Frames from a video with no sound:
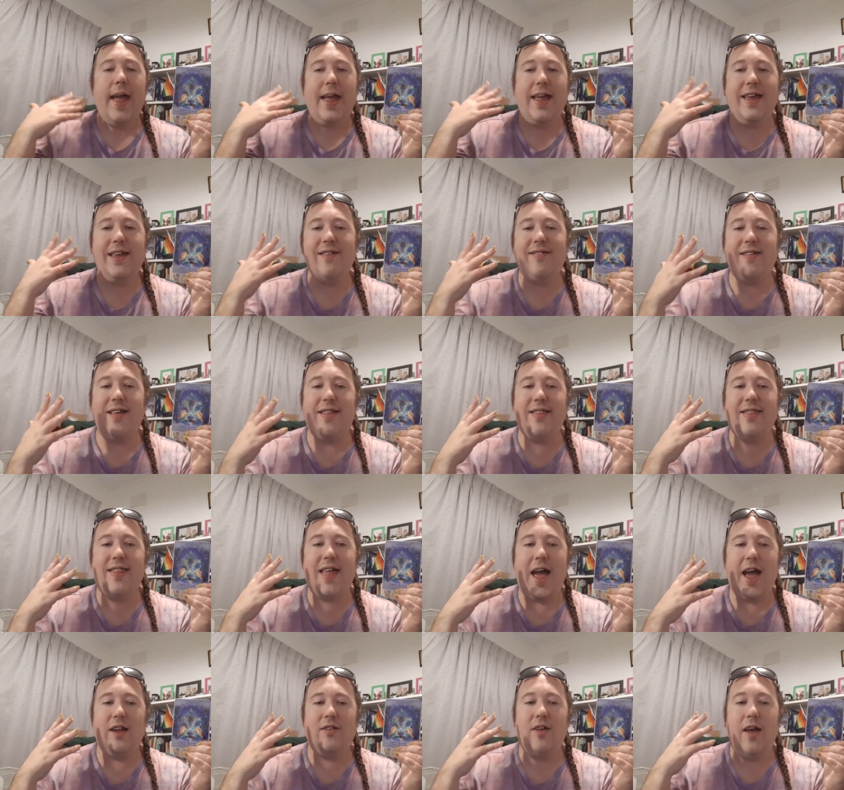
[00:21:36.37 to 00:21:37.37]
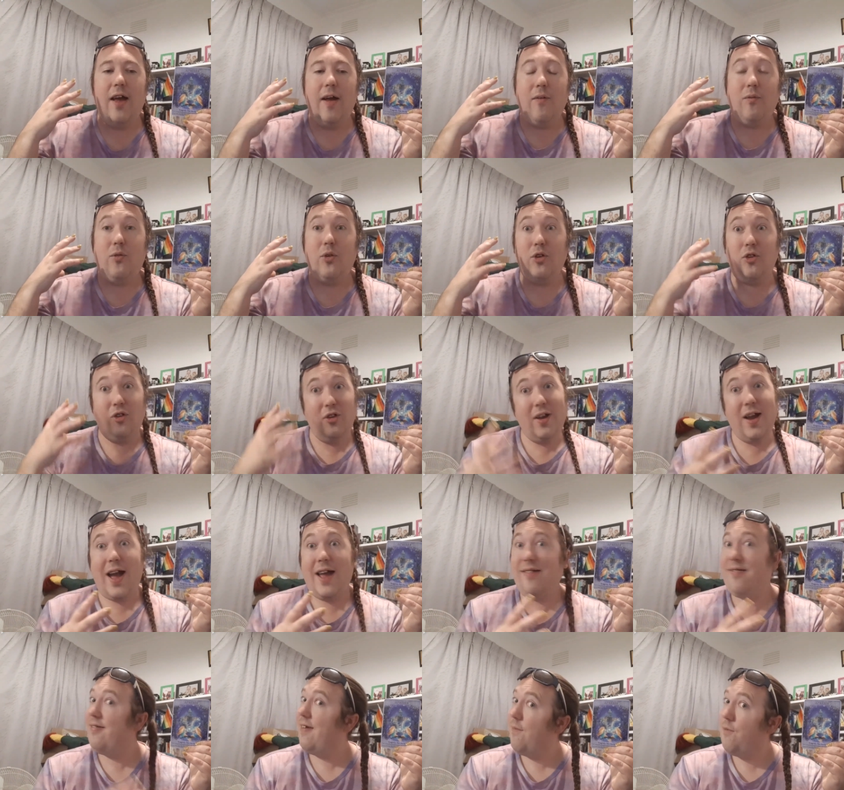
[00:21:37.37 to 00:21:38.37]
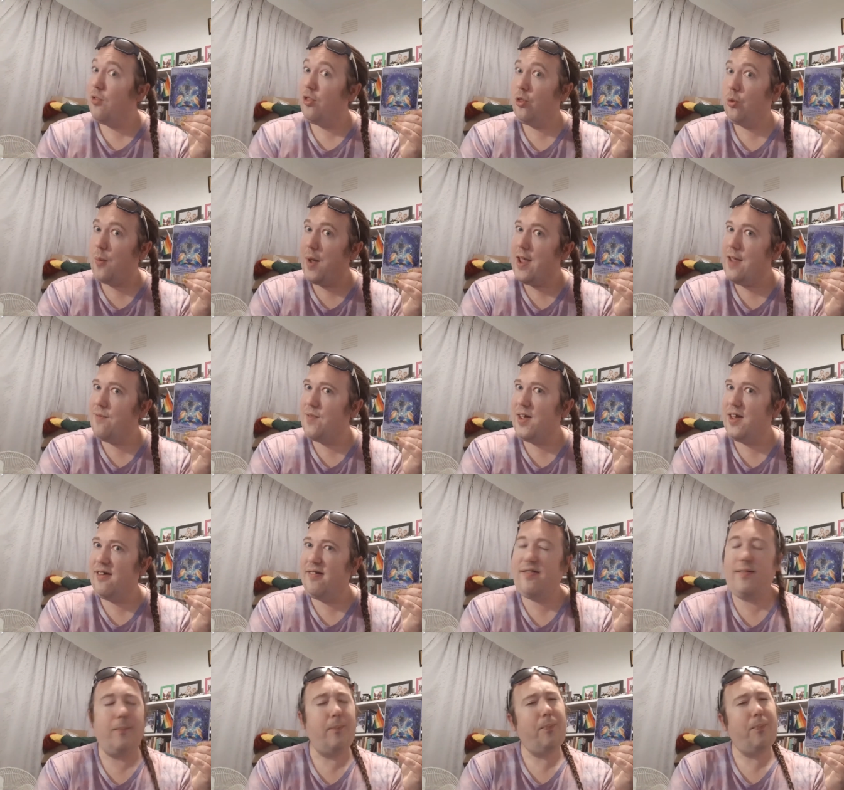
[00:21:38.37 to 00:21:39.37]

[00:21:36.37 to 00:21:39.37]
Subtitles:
is that for you guys, seventh wavers,